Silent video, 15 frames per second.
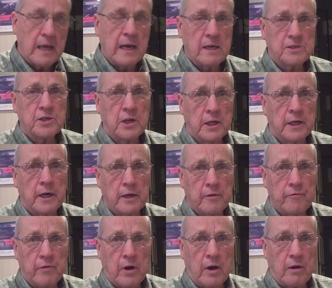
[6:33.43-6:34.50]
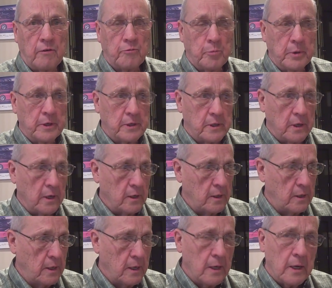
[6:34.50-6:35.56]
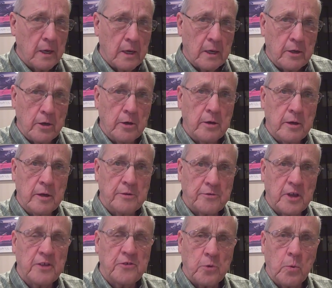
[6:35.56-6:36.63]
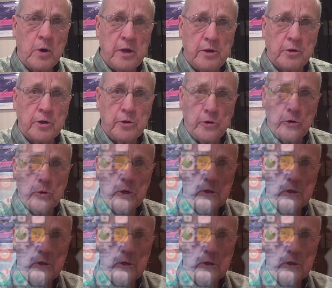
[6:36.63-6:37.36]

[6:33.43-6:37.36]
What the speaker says: And it's a little involved, but it's a way you can do